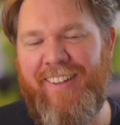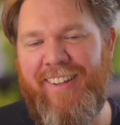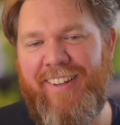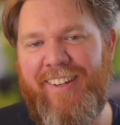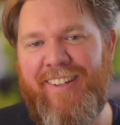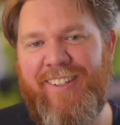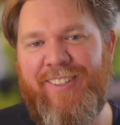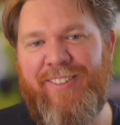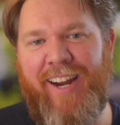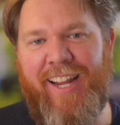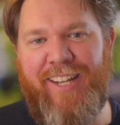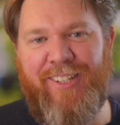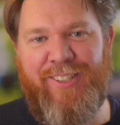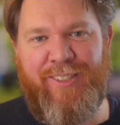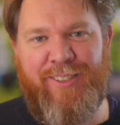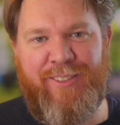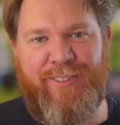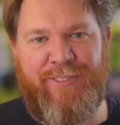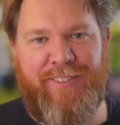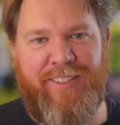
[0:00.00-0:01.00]
Great
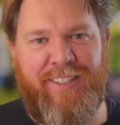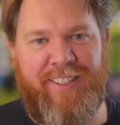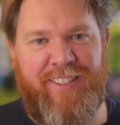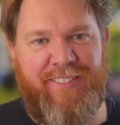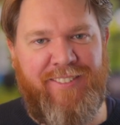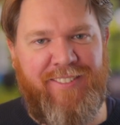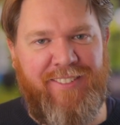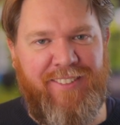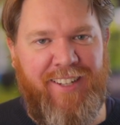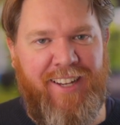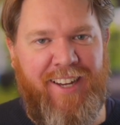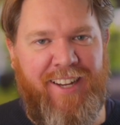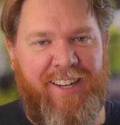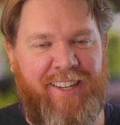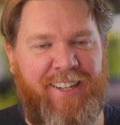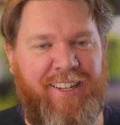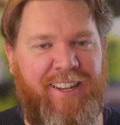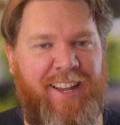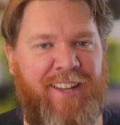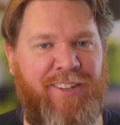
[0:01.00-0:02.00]
news for
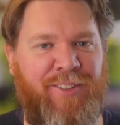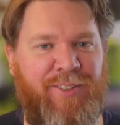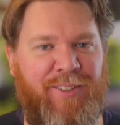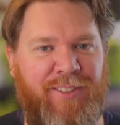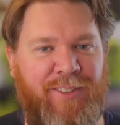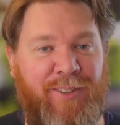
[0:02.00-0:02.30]
Android,